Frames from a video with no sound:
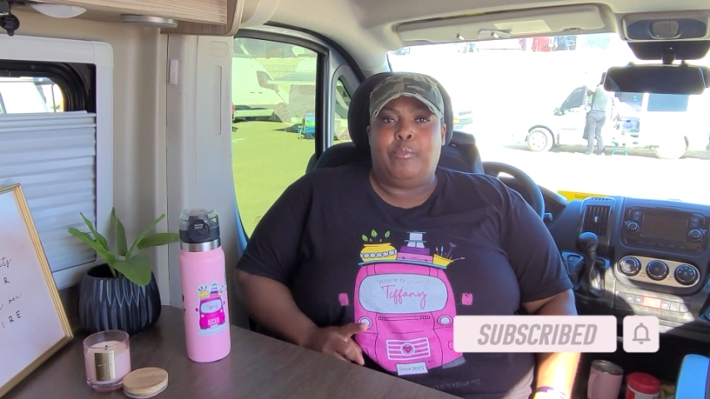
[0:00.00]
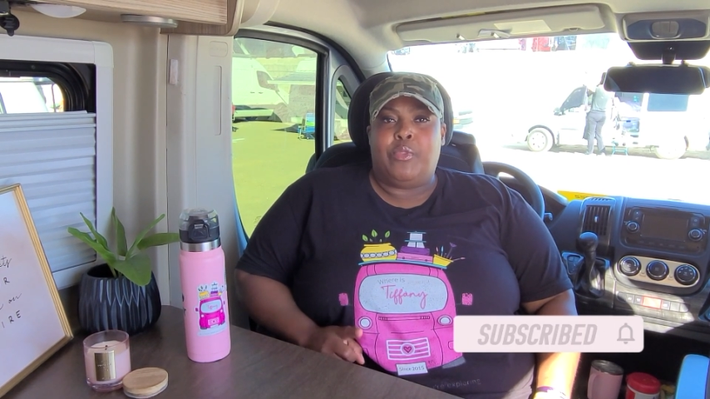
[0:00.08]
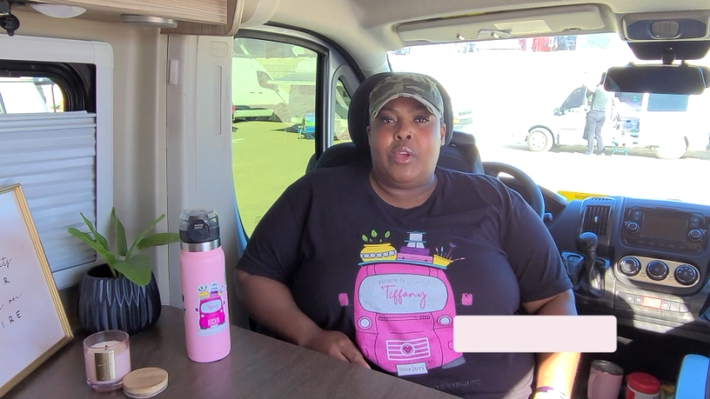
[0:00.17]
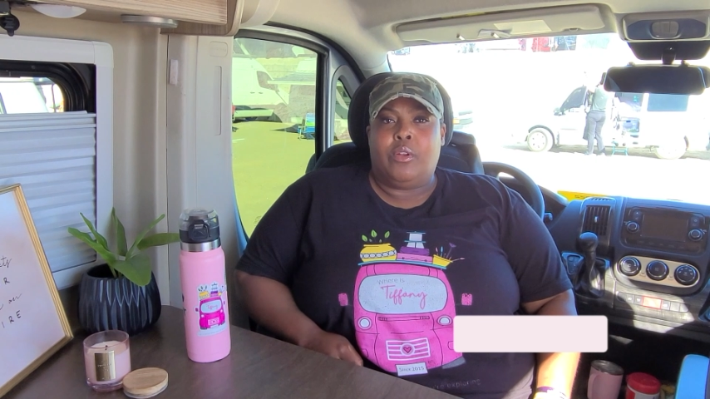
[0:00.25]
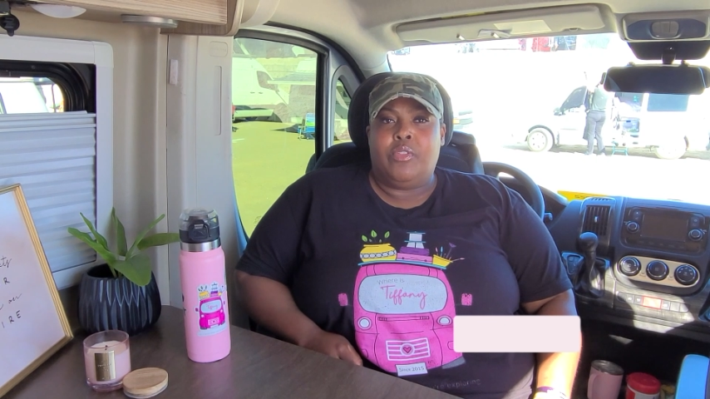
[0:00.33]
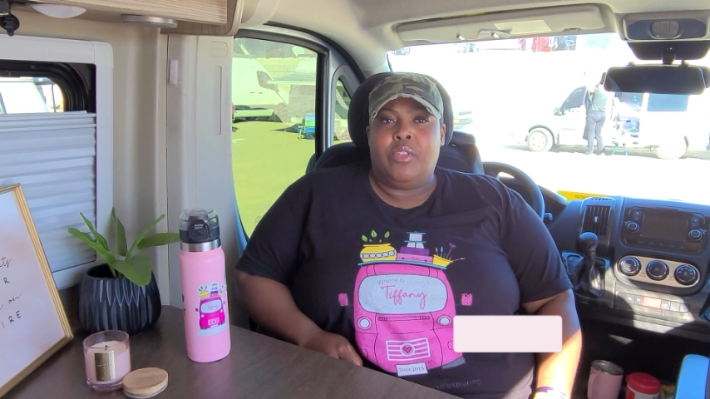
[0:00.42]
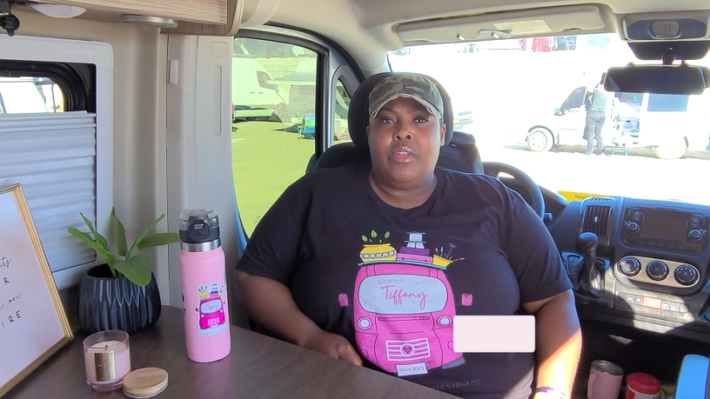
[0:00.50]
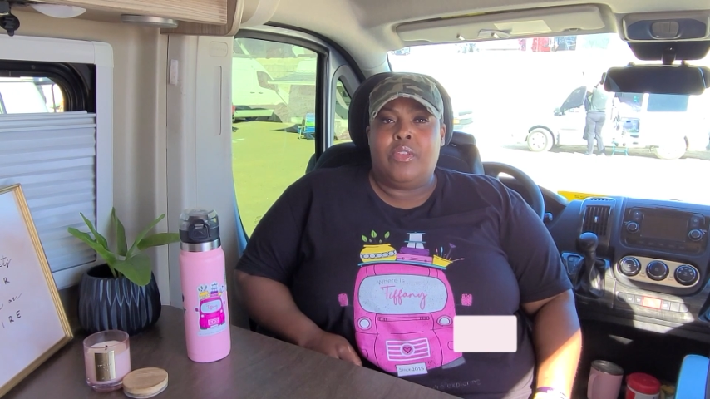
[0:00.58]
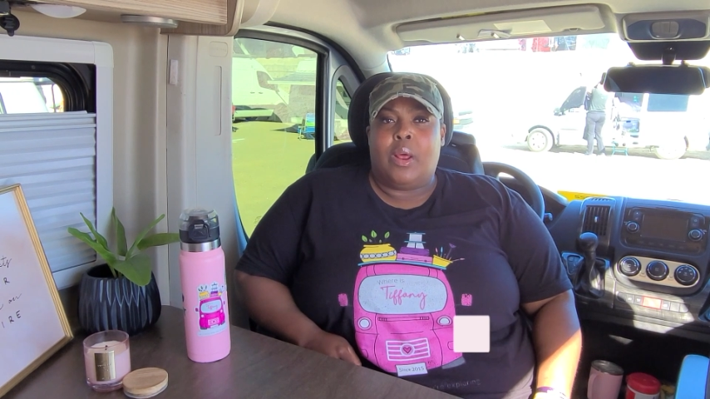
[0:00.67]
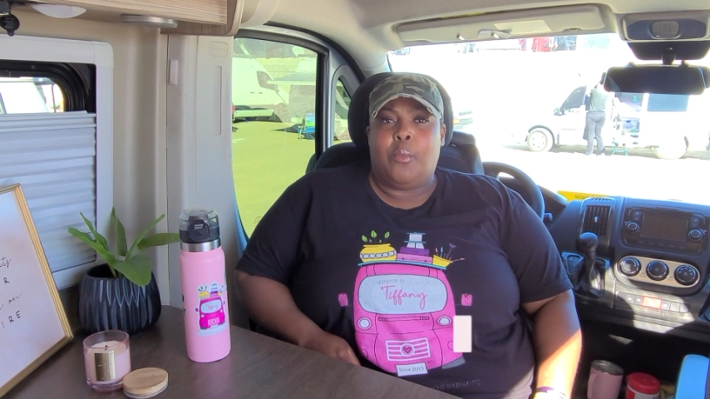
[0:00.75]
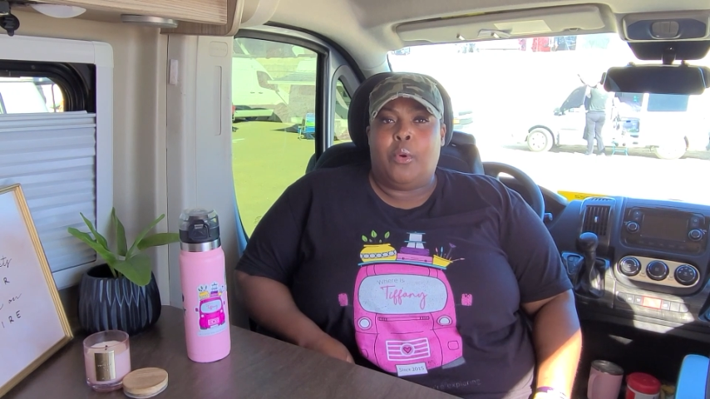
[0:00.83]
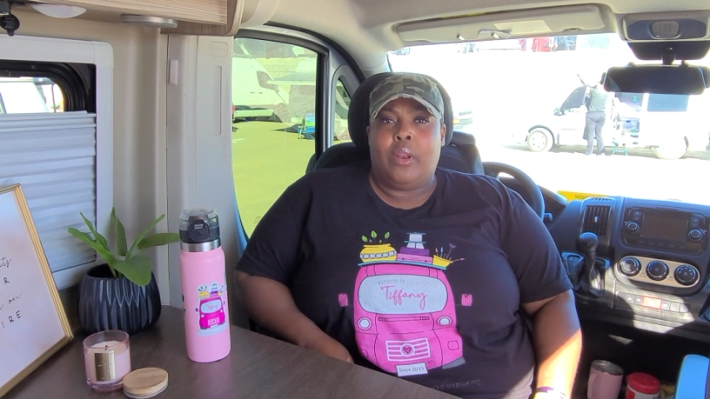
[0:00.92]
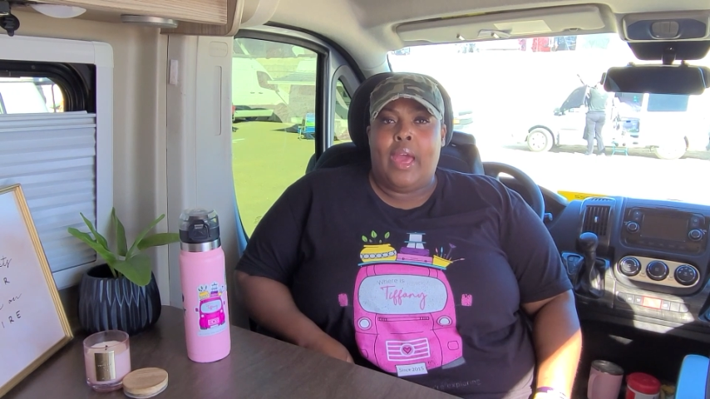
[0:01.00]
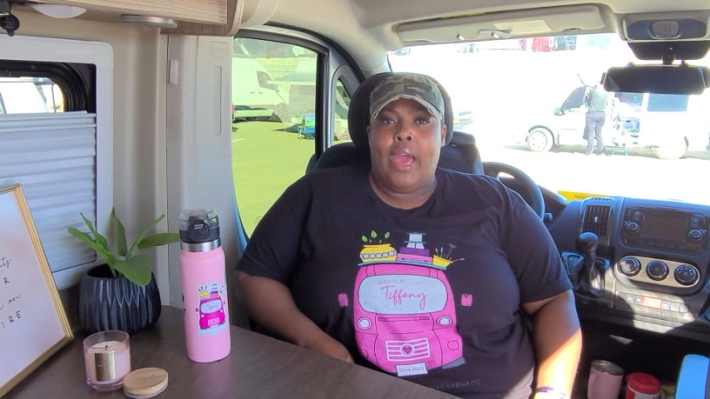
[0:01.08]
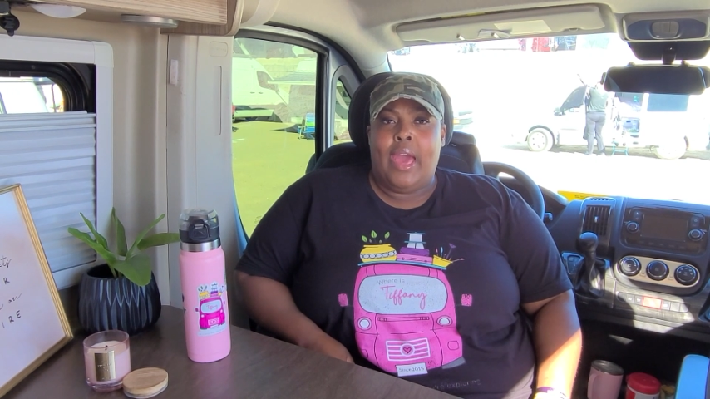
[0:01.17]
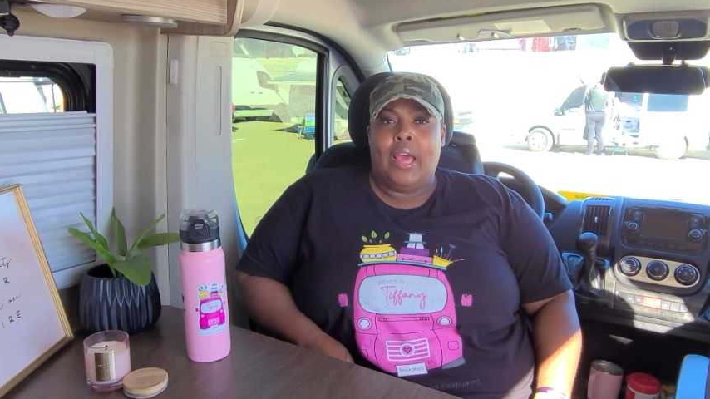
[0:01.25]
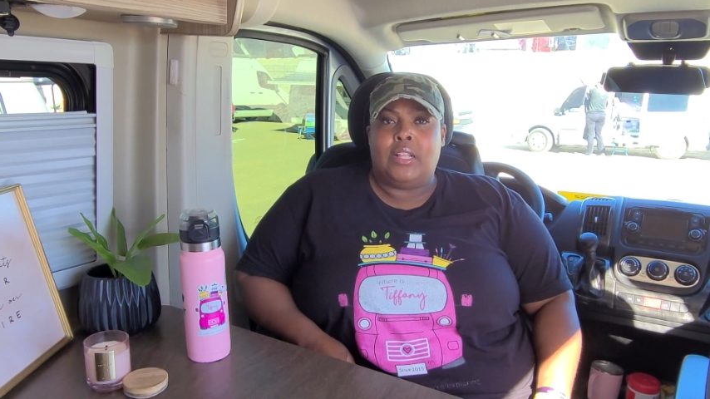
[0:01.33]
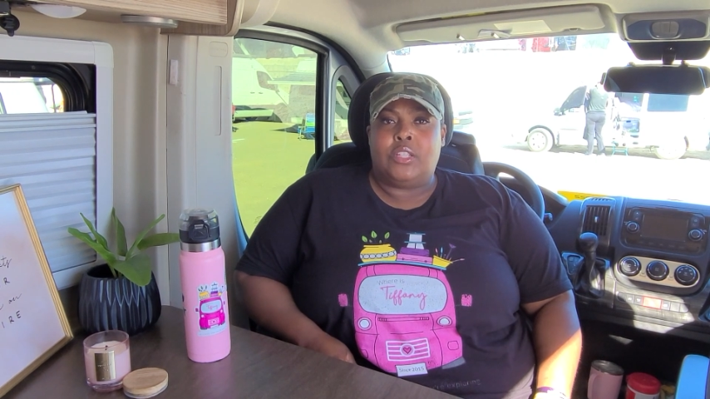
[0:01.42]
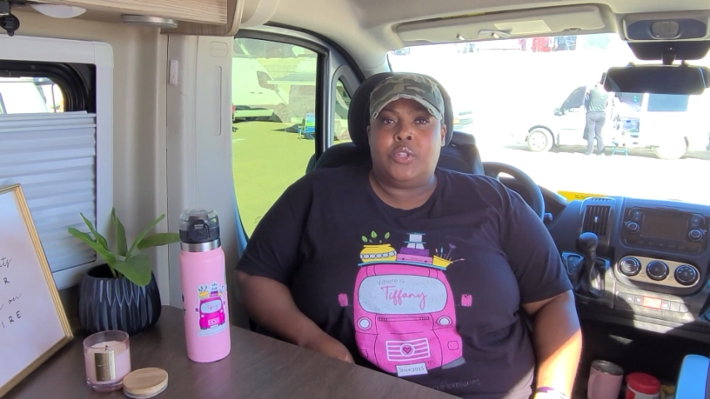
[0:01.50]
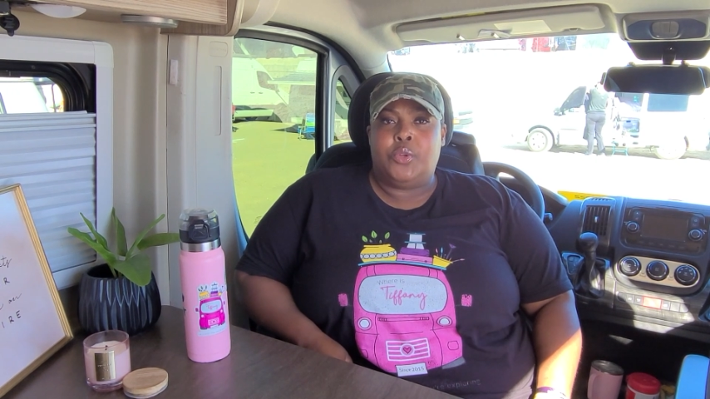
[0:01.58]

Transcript: The only thing that I want to add